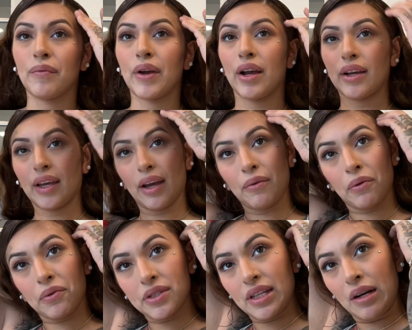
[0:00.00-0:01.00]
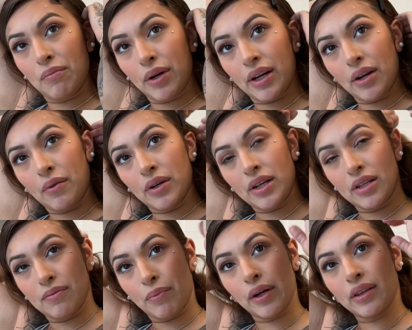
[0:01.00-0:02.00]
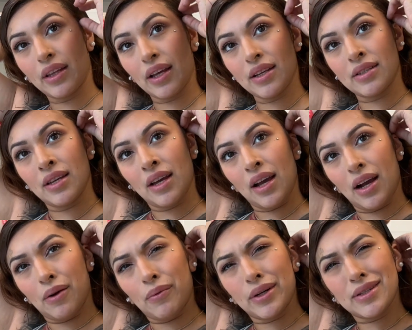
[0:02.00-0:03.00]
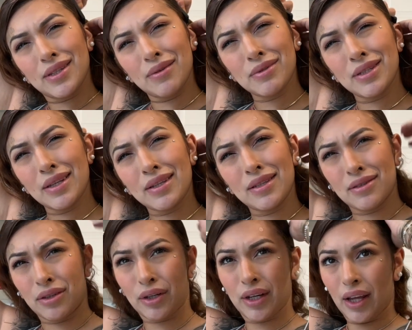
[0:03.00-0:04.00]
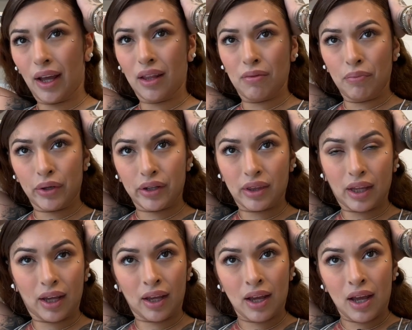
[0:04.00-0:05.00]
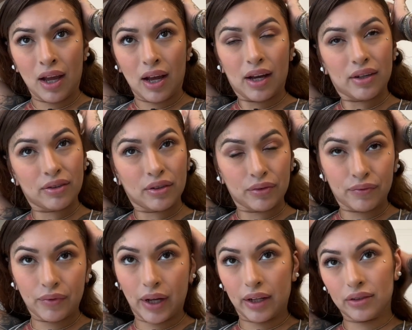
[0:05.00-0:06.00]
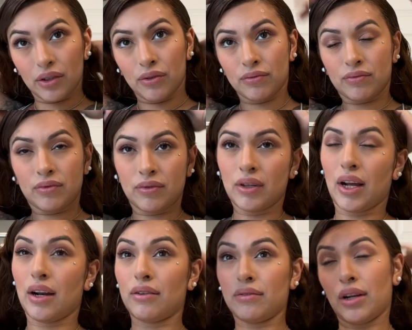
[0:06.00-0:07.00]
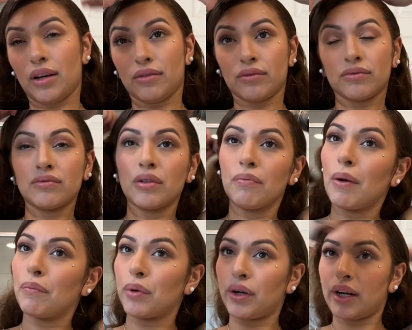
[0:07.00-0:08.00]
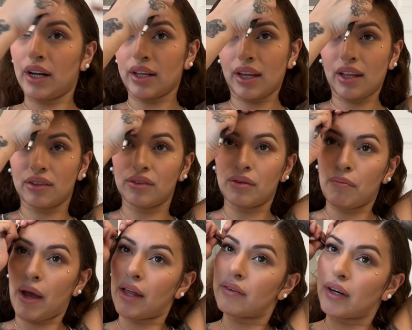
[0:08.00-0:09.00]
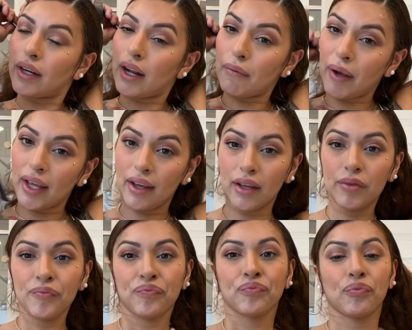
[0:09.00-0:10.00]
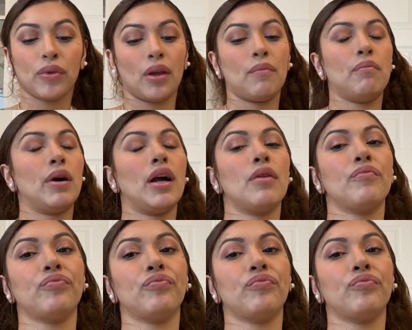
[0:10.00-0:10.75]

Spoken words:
Again, we were celebrating one of his birthdays. I want to say it was like his 38th birthday. I don't know. I don't remember, and I can't do the math right now in my head. But